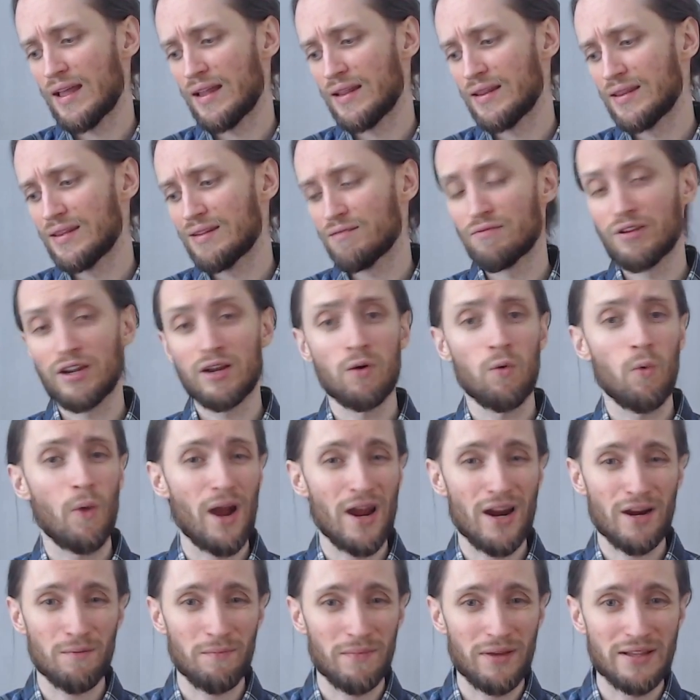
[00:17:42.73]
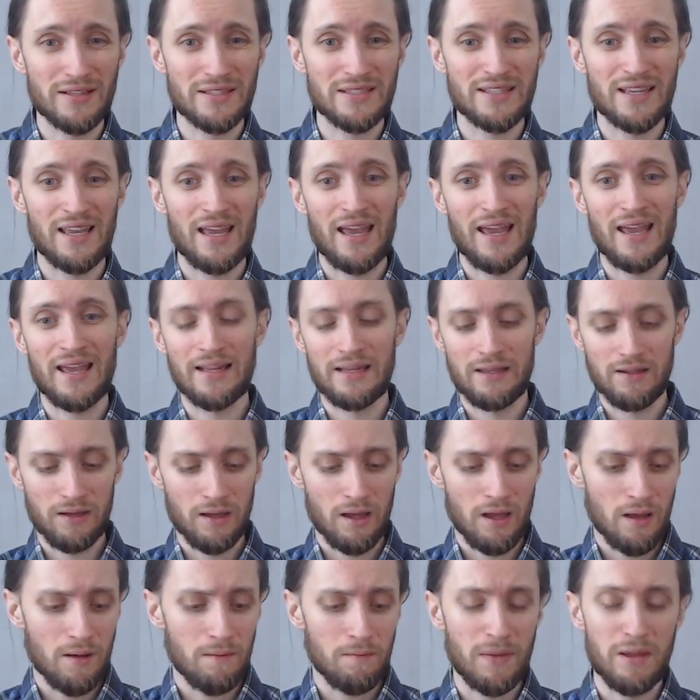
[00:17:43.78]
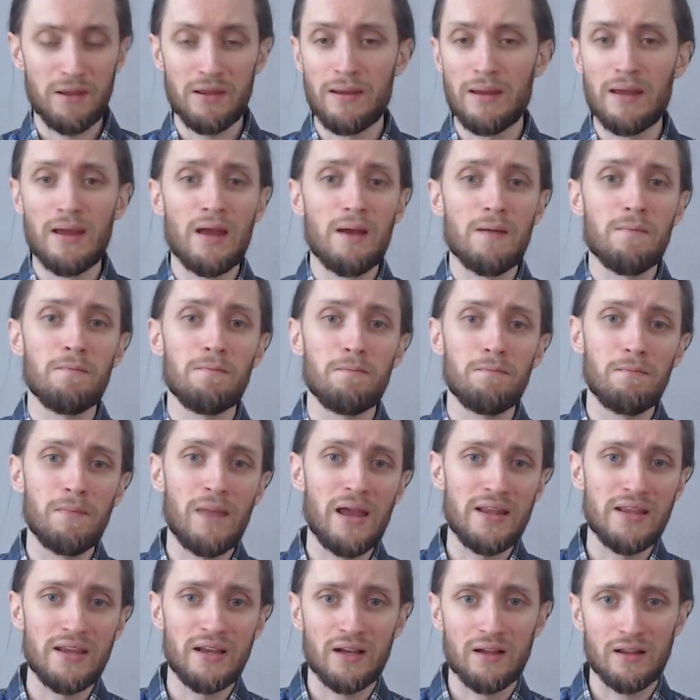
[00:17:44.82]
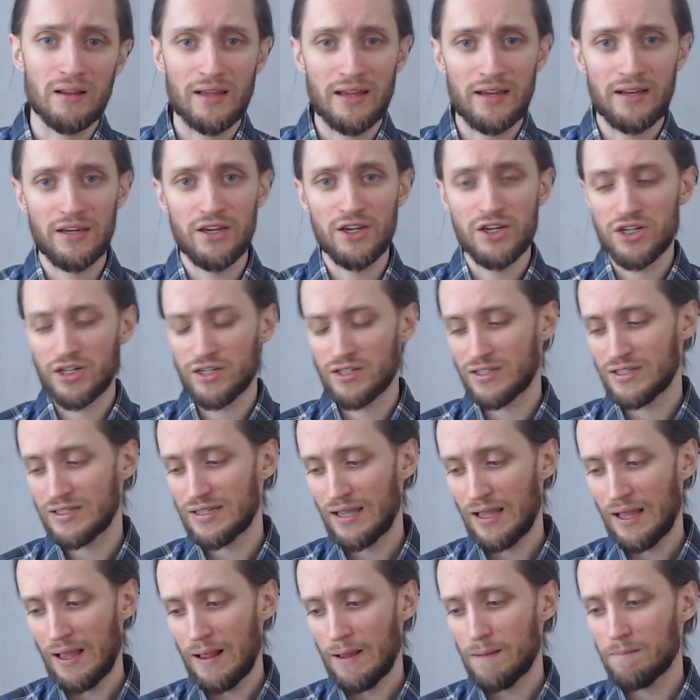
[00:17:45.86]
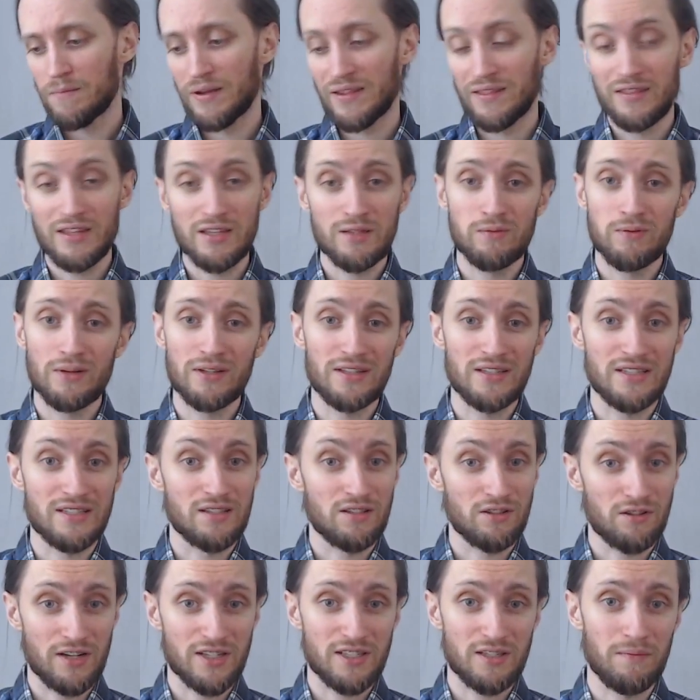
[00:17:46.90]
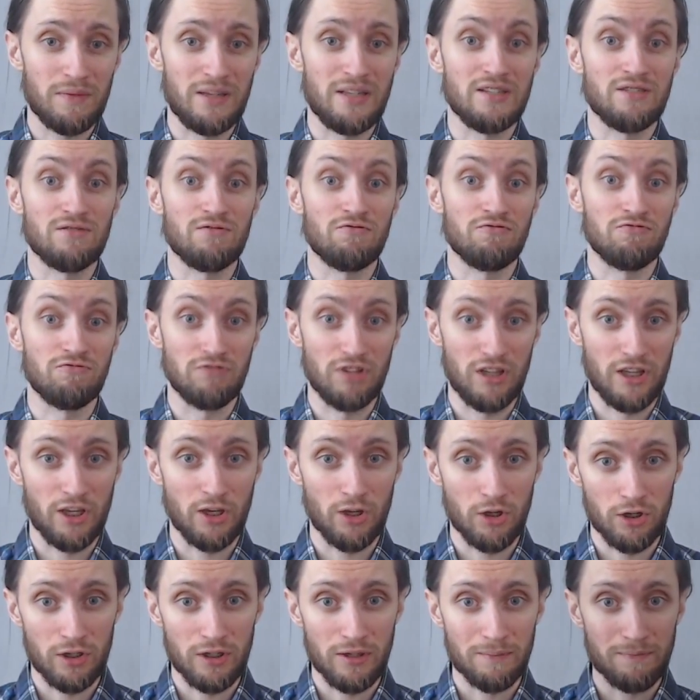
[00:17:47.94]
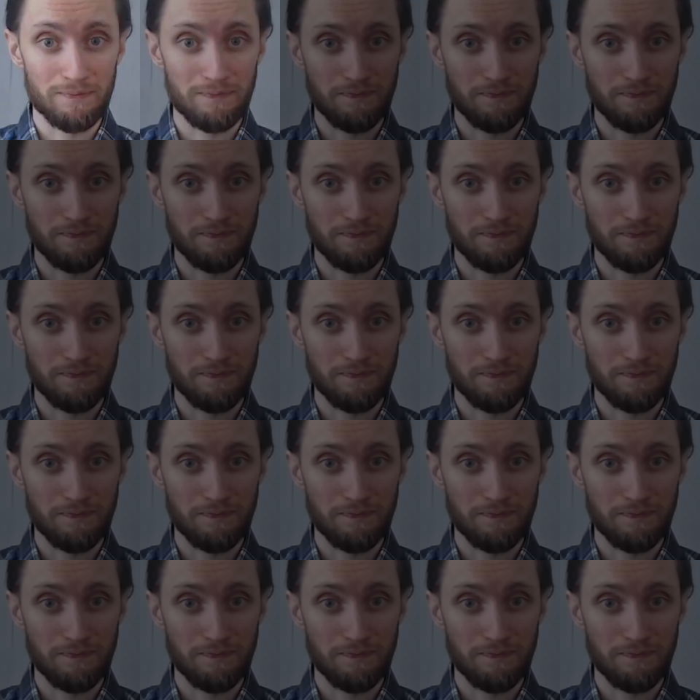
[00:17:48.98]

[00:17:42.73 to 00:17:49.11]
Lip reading: requirements and maybe medical conditions, but this one is, trust me, is really good.